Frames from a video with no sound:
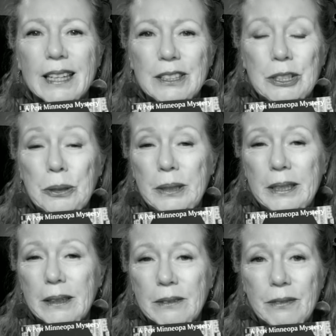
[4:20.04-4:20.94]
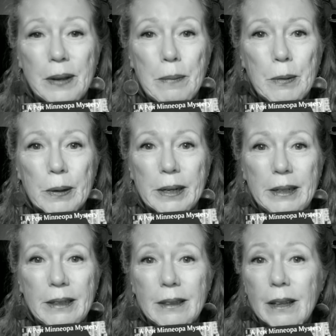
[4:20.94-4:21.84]
Tune in on
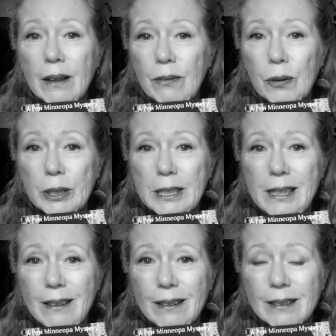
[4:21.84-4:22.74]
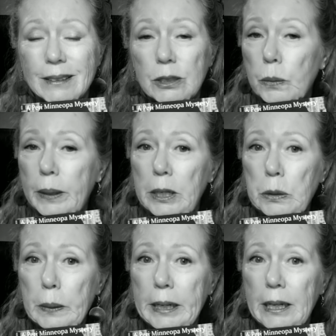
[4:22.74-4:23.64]
February 14th,
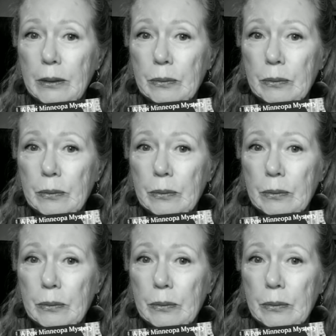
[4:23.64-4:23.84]
2020.